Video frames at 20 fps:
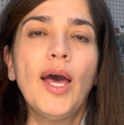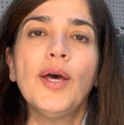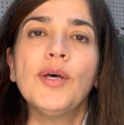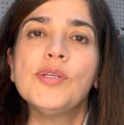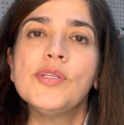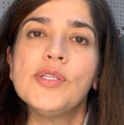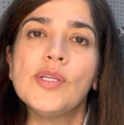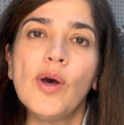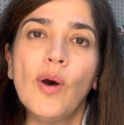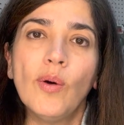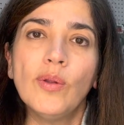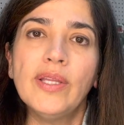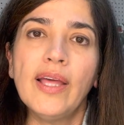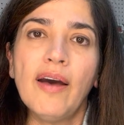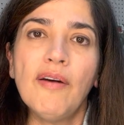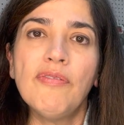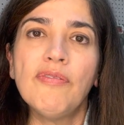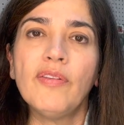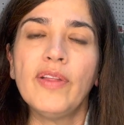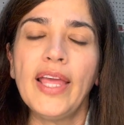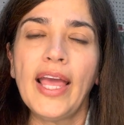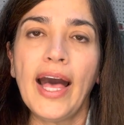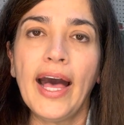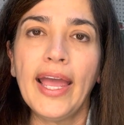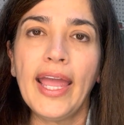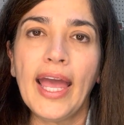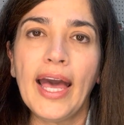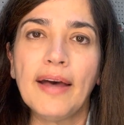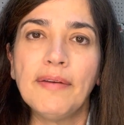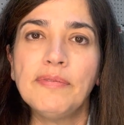So definitely I
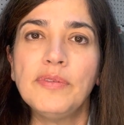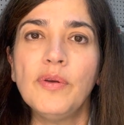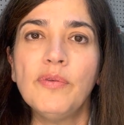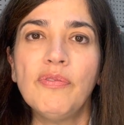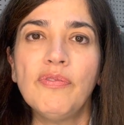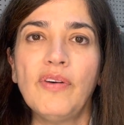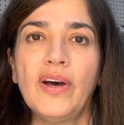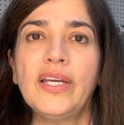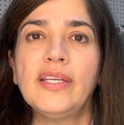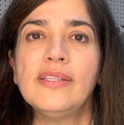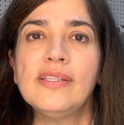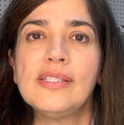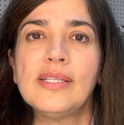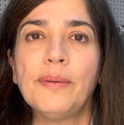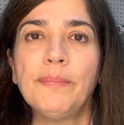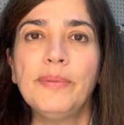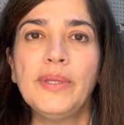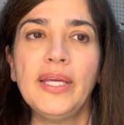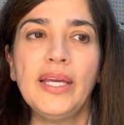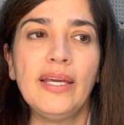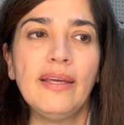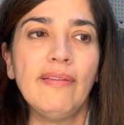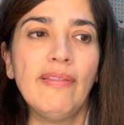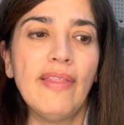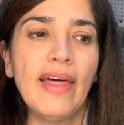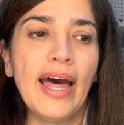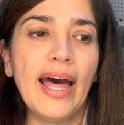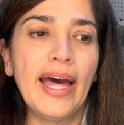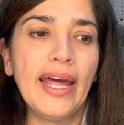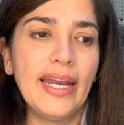have to find something
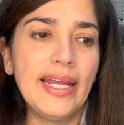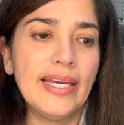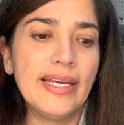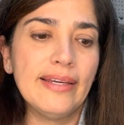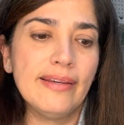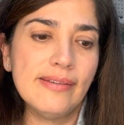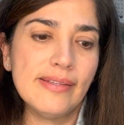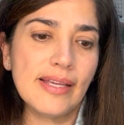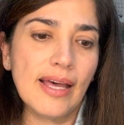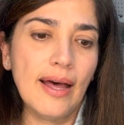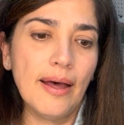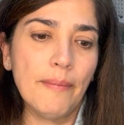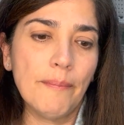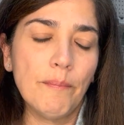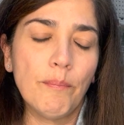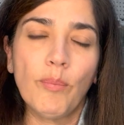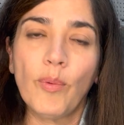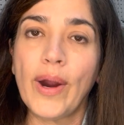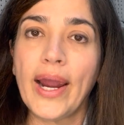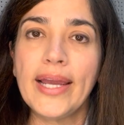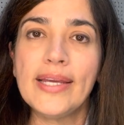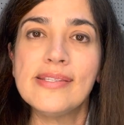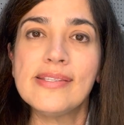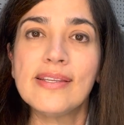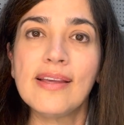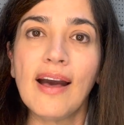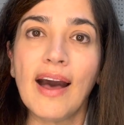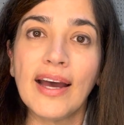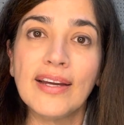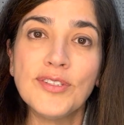that is price
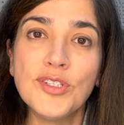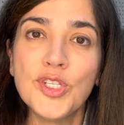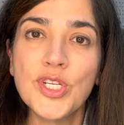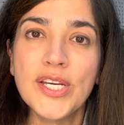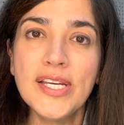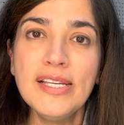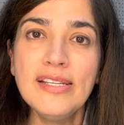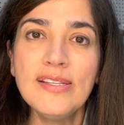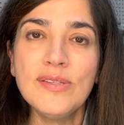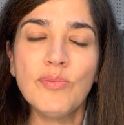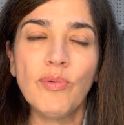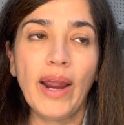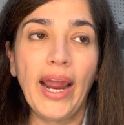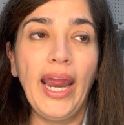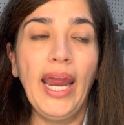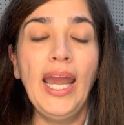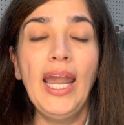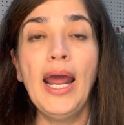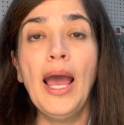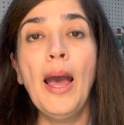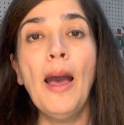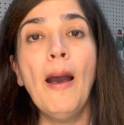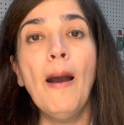conscious, right?